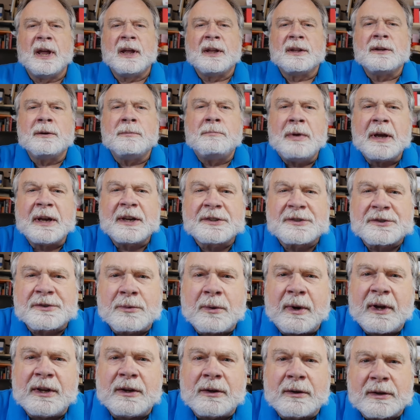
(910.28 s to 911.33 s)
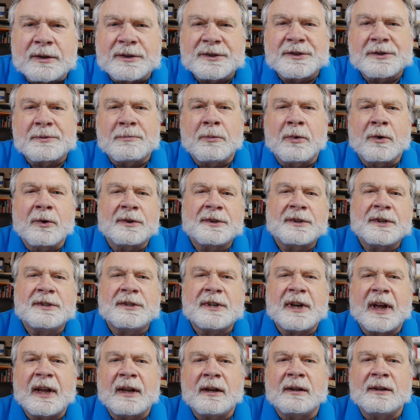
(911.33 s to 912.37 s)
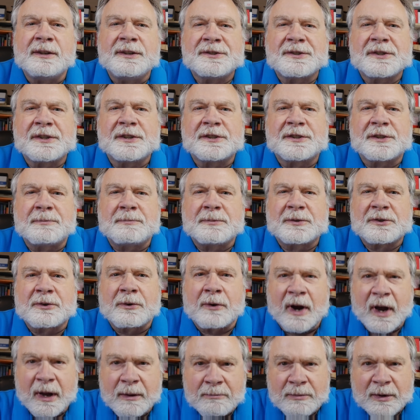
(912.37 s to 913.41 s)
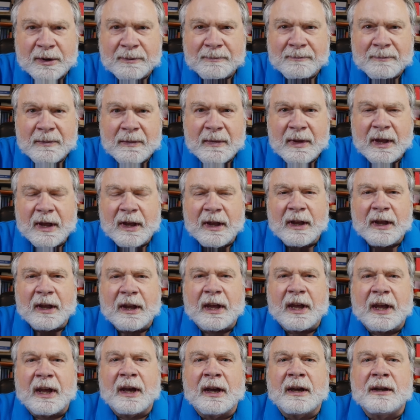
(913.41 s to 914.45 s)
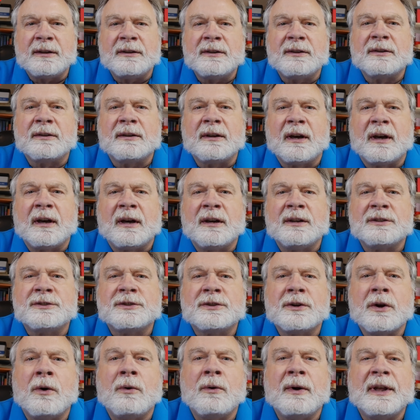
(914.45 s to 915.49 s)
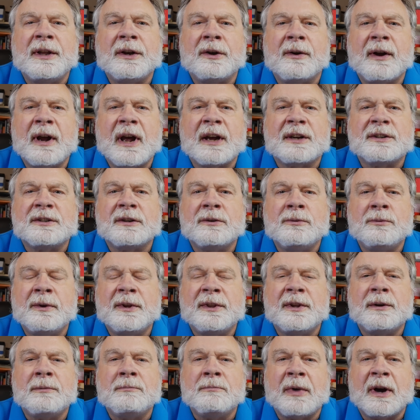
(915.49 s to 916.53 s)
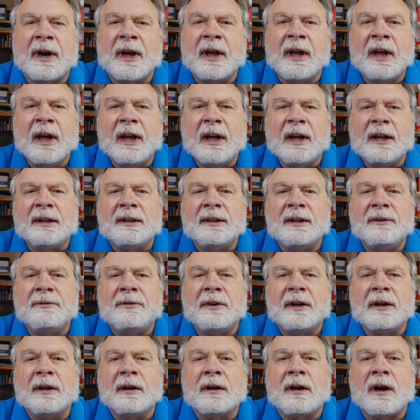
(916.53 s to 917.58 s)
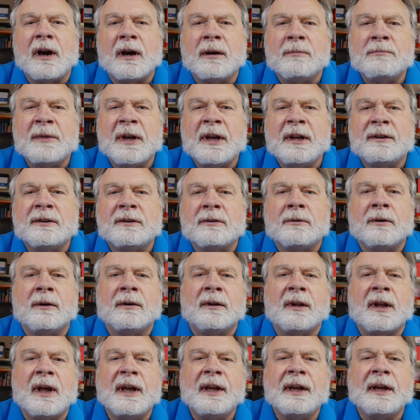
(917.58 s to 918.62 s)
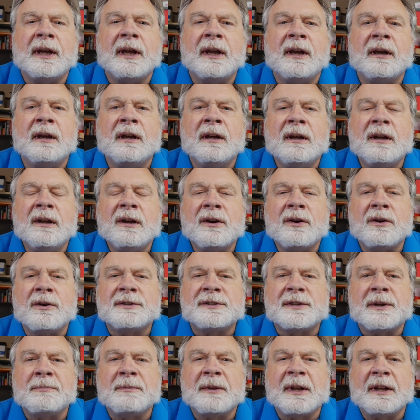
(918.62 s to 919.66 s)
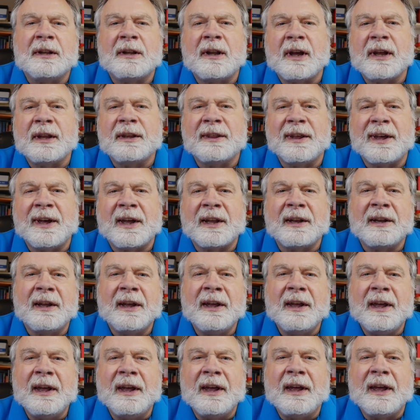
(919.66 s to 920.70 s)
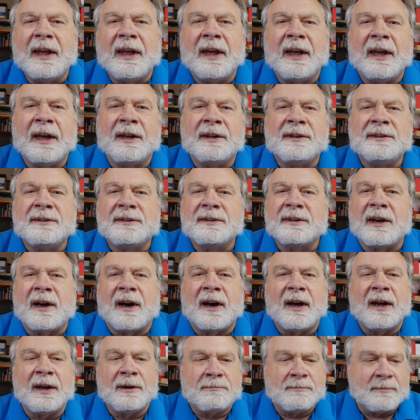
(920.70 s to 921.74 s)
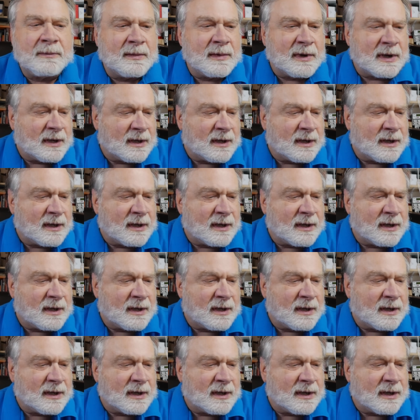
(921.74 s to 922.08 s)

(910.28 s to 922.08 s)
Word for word: The biggest way you can support the channel is to subscribe and show interaction with it by leaving a comment or liking or something like that. And I'm